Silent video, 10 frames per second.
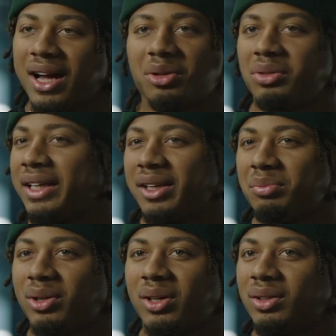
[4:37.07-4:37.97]
I don't think
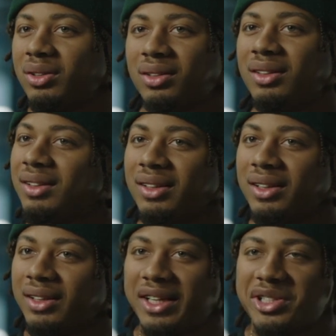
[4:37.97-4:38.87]
about
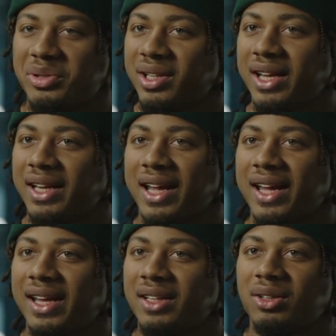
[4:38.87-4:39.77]
the injury that he
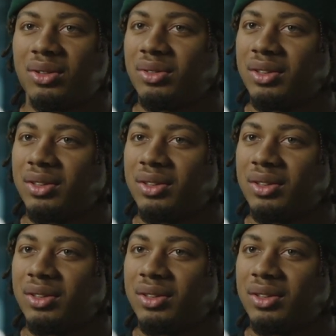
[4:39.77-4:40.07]
had, though.